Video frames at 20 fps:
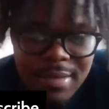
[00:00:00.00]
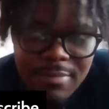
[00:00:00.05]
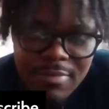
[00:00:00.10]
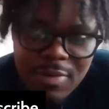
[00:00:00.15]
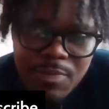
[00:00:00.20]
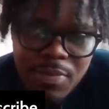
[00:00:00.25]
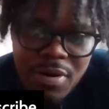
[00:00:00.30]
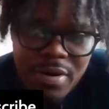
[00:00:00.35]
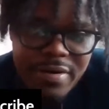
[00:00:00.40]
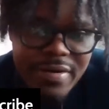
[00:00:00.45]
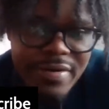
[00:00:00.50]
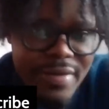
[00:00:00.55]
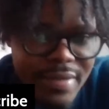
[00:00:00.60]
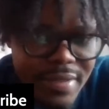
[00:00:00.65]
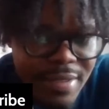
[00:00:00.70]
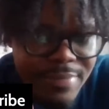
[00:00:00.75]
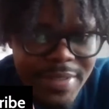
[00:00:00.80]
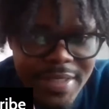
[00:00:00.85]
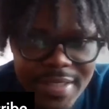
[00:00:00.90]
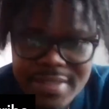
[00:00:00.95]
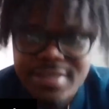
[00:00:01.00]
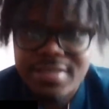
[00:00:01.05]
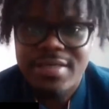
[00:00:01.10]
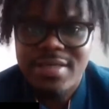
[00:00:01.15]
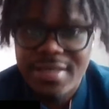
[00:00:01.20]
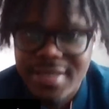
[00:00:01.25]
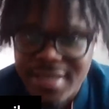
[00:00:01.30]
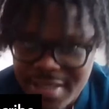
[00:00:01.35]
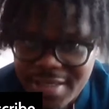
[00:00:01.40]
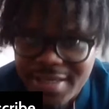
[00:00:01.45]
But Parker,
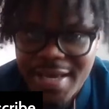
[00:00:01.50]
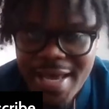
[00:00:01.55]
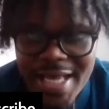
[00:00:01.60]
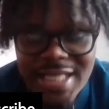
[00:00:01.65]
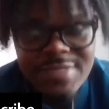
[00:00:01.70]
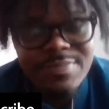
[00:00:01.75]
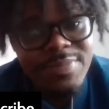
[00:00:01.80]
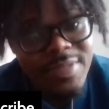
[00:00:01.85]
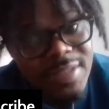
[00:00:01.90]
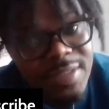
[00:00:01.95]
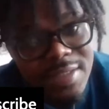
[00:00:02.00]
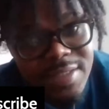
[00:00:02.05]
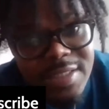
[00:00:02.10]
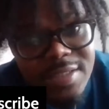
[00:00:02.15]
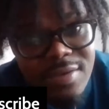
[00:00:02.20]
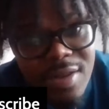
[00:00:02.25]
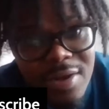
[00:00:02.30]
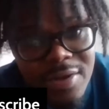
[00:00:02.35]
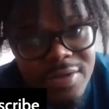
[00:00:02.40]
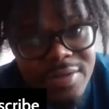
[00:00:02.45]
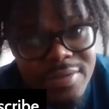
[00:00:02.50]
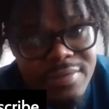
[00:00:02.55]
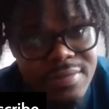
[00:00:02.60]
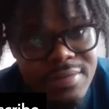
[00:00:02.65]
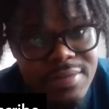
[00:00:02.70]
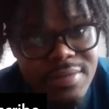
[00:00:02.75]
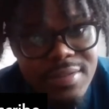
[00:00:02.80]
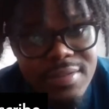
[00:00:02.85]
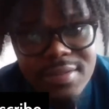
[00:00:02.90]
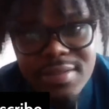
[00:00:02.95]
he has been in the league longer,
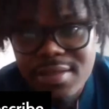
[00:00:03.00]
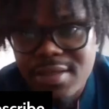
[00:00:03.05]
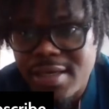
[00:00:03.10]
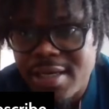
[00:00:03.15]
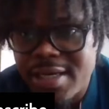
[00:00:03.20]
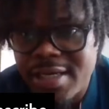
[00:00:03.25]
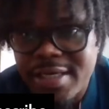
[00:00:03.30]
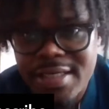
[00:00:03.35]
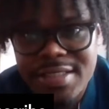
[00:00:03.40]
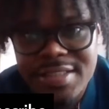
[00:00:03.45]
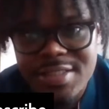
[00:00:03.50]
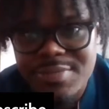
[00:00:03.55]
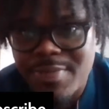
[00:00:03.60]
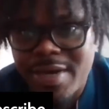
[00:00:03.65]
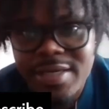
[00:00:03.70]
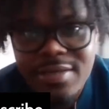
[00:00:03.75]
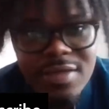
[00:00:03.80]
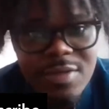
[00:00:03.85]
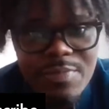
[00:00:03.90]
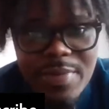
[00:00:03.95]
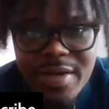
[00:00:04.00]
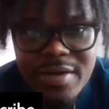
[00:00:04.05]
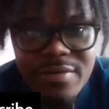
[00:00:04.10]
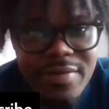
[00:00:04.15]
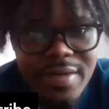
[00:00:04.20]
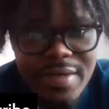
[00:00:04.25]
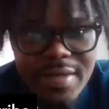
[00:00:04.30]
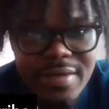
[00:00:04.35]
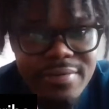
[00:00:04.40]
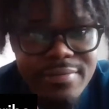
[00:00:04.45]
and he just might look better
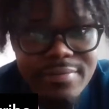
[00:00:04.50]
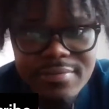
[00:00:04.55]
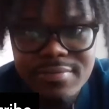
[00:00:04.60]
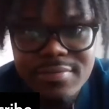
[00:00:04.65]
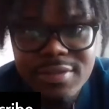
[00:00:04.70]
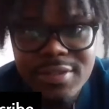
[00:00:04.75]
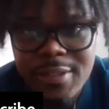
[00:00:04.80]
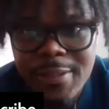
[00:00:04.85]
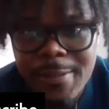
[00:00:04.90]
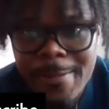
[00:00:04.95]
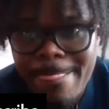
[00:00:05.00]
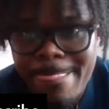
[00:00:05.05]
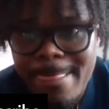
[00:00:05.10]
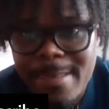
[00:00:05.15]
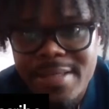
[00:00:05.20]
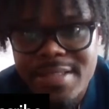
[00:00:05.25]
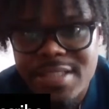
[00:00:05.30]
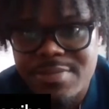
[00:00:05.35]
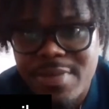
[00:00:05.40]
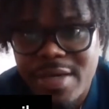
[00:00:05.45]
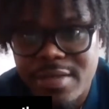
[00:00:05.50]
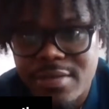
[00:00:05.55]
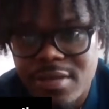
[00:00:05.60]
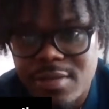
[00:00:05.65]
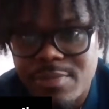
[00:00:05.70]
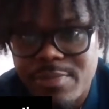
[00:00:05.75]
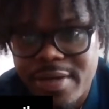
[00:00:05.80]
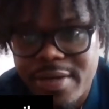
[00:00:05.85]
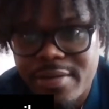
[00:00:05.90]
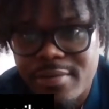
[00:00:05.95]
right now. He just might
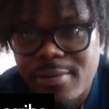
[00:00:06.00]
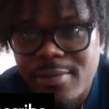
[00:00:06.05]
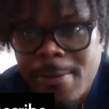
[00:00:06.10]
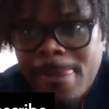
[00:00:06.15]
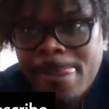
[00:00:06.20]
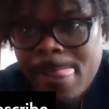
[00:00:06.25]
look better.